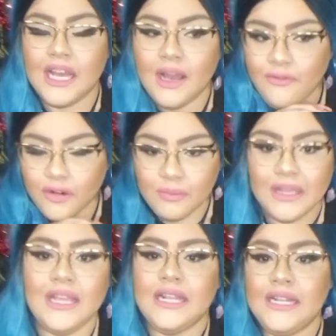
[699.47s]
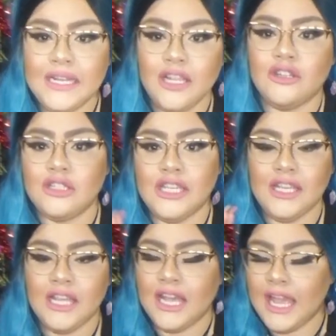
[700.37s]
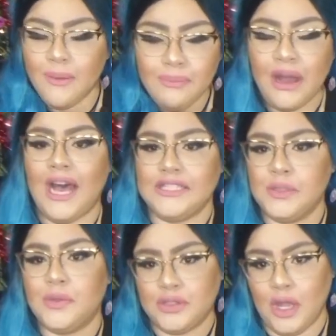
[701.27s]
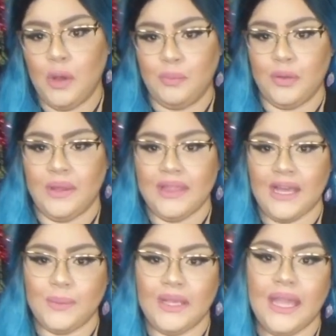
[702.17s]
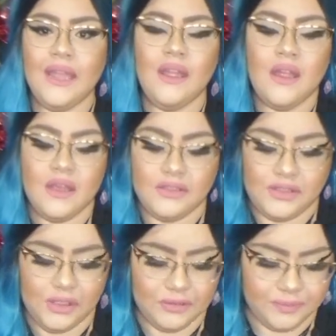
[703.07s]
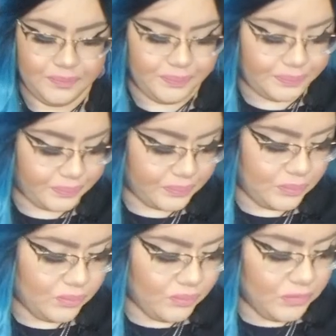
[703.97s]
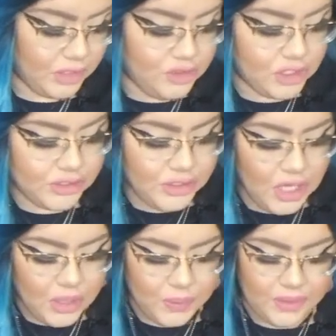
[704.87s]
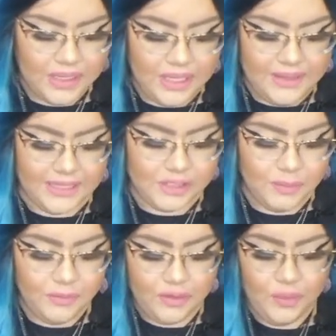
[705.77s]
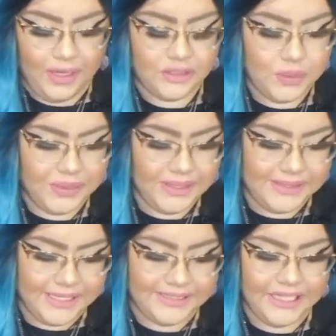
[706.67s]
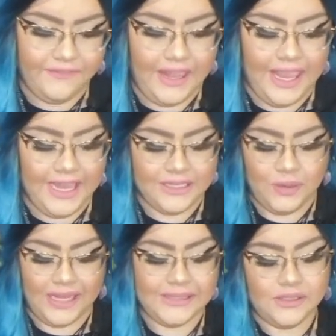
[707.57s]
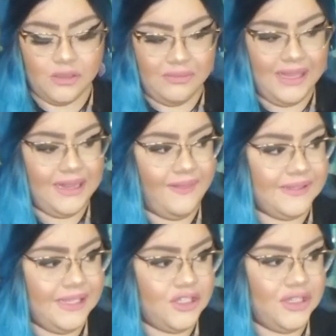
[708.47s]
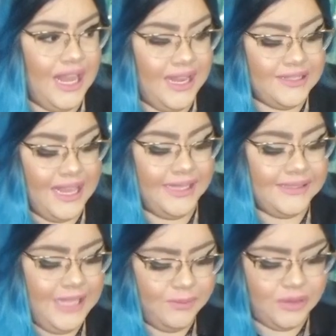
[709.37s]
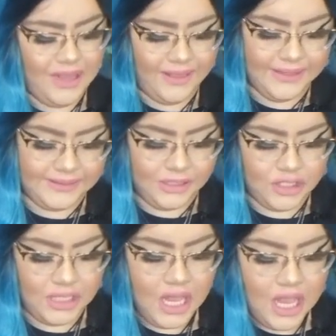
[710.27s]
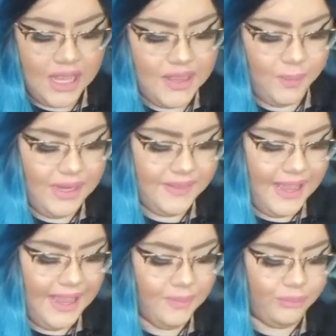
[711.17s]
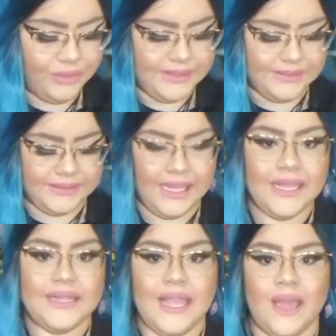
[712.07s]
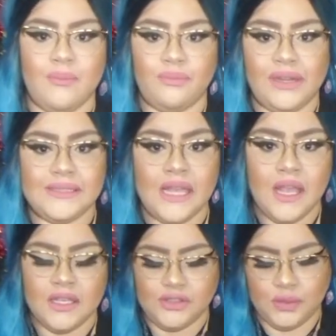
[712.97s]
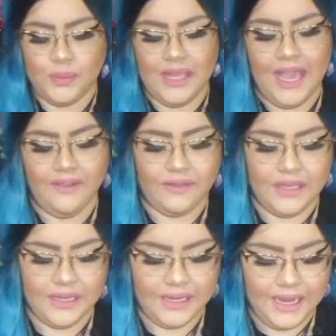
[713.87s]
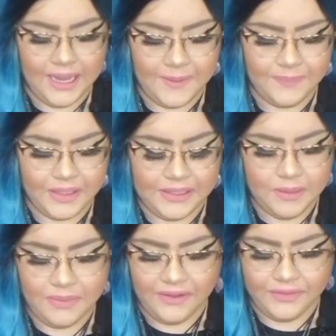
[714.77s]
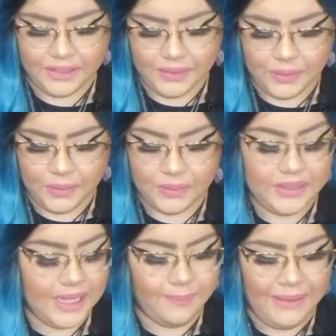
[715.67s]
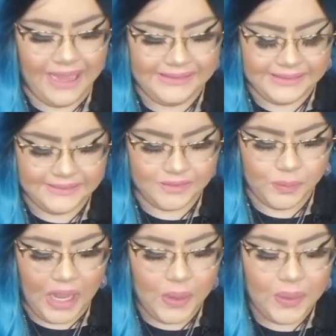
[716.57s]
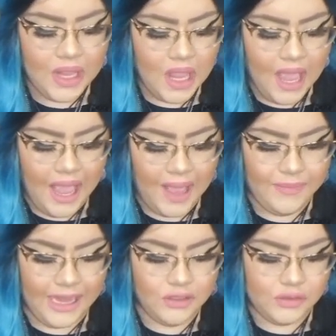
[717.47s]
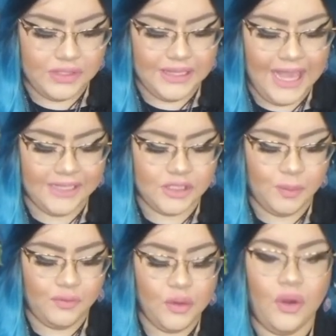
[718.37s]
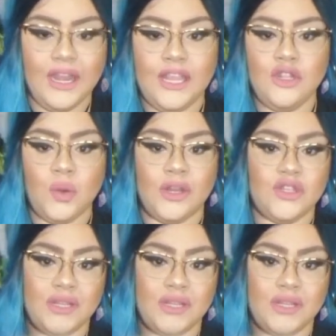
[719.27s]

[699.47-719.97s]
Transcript: for me legally impossible to help you with that. Okay, so just know that some of you are too indecisive, and you guys need to make that decision and take steps to that decision. Then we got the High Priestess and the Empress. So we have here Libra, Virgo, Pisces as well. I do see that some of you are ignoring your